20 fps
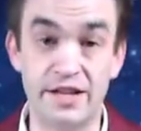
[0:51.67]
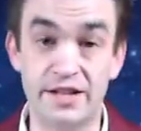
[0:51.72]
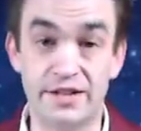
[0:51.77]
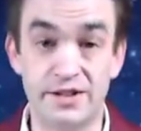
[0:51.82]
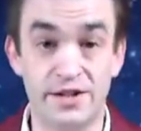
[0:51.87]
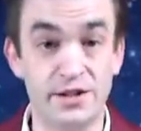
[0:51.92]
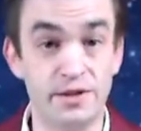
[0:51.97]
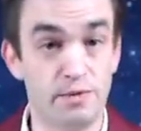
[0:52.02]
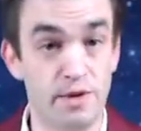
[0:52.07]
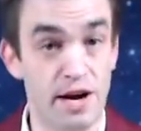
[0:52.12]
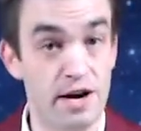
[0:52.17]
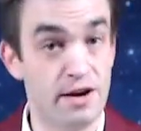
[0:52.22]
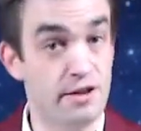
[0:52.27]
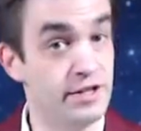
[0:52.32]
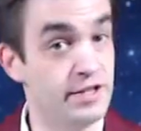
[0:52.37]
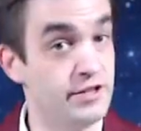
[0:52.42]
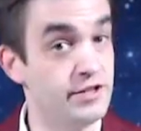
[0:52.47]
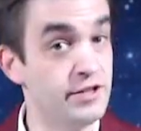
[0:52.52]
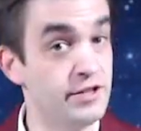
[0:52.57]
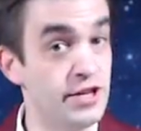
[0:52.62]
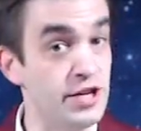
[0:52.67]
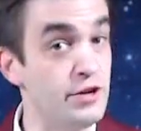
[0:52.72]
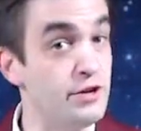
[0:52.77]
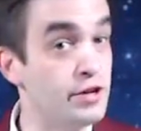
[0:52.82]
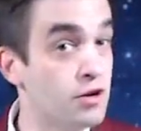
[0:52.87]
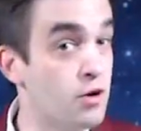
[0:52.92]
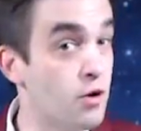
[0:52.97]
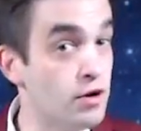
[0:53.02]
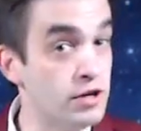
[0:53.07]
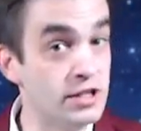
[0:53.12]
This is rare. This is a
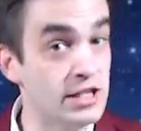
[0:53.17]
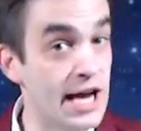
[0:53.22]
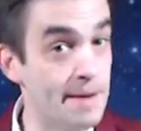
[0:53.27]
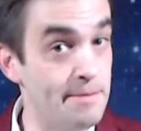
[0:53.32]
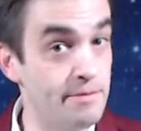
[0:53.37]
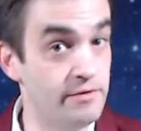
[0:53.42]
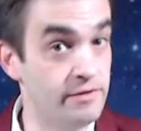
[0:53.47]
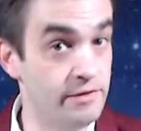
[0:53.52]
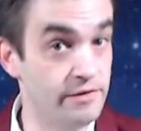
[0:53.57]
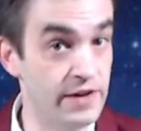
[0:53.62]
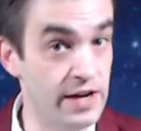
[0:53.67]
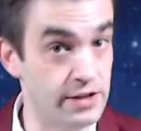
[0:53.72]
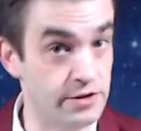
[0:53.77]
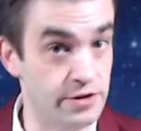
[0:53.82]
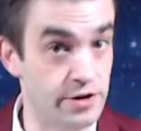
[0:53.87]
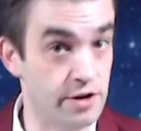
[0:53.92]
unicorn type of event.